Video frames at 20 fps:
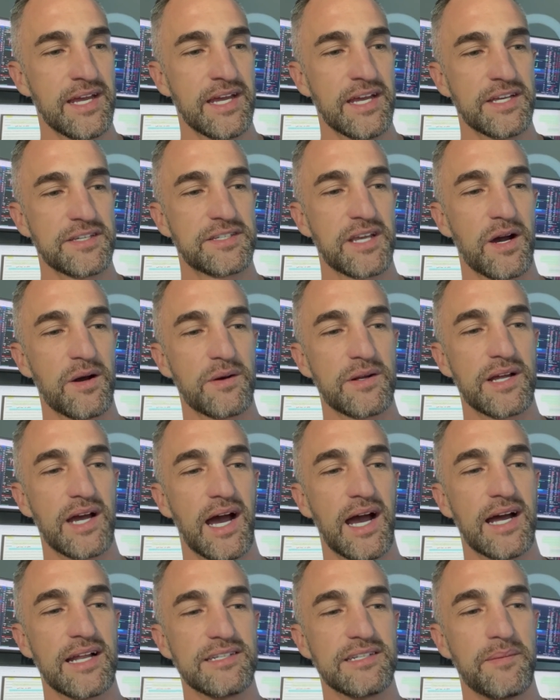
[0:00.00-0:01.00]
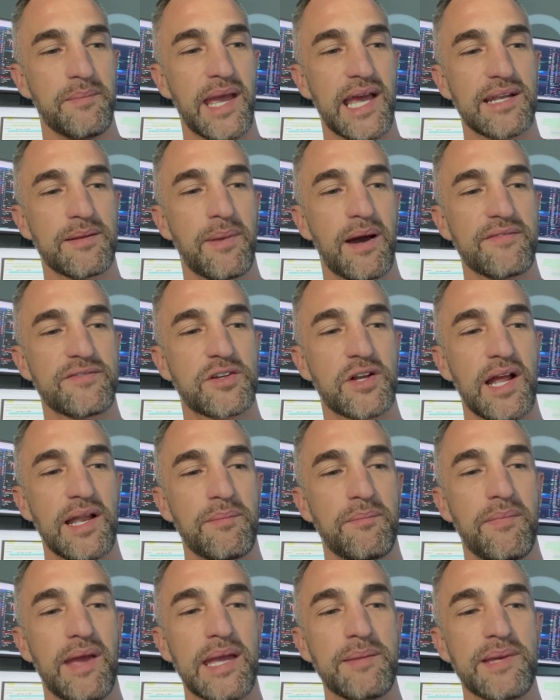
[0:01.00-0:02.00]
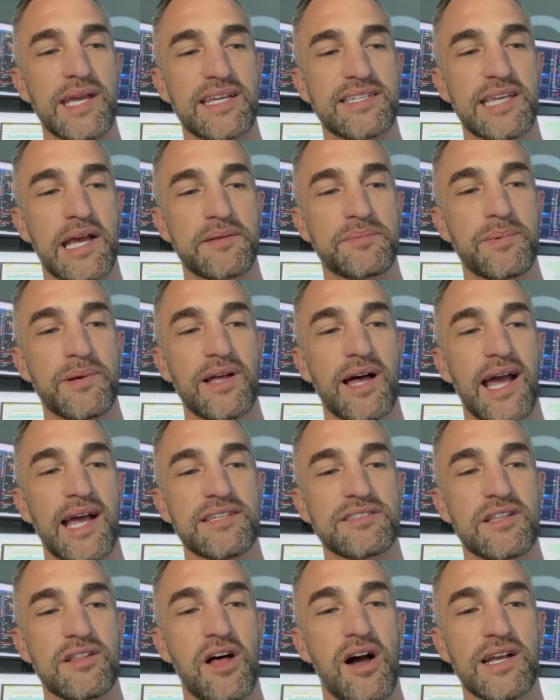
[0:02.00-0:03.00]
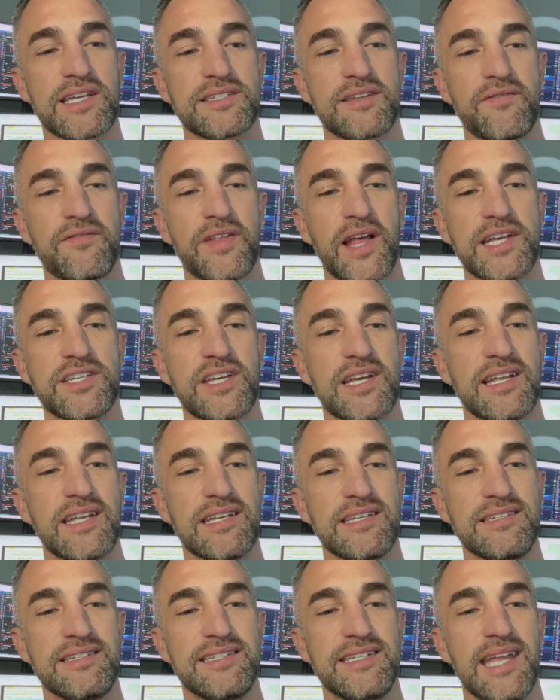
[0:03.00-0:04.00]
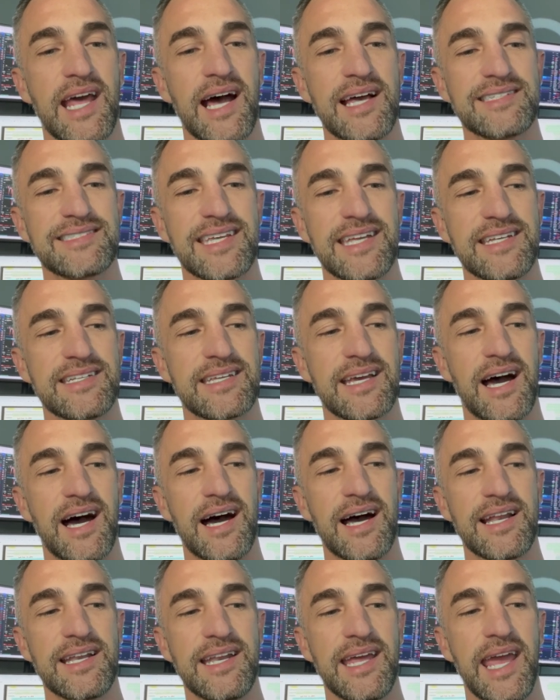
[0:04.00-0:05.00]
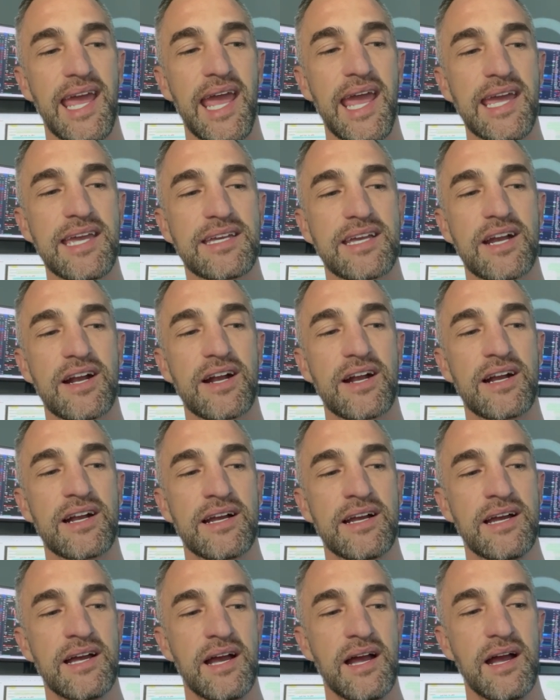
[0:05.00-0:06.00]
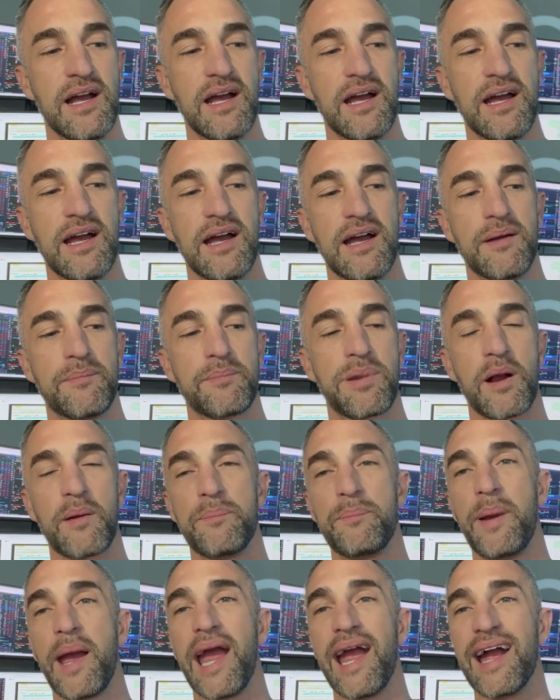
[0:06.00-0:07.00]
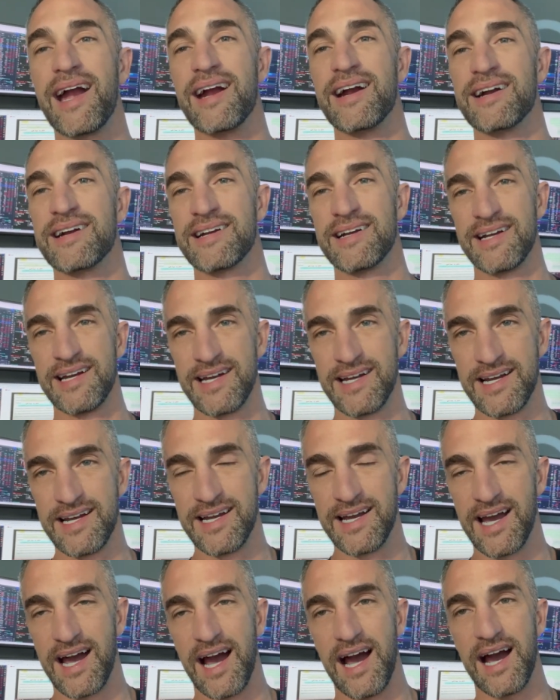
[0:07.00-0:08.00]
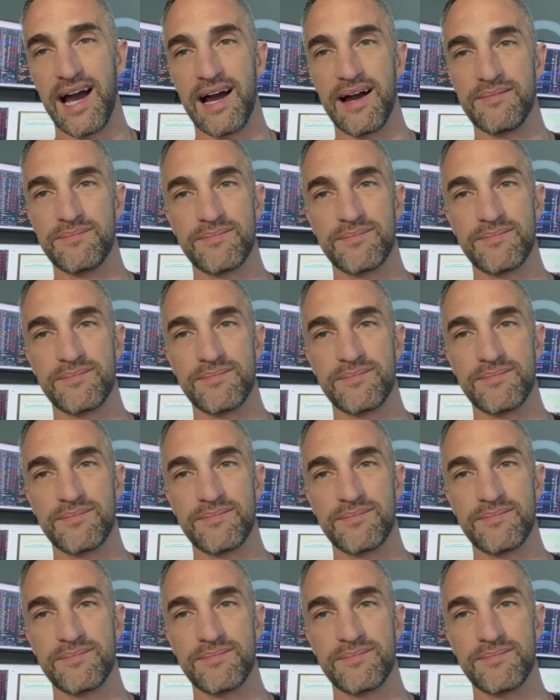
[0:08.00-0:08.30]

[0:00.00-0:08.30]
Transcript: So uh, demand above trend may be acceptable as long as inflation doesn't unanchor, prepare, uh,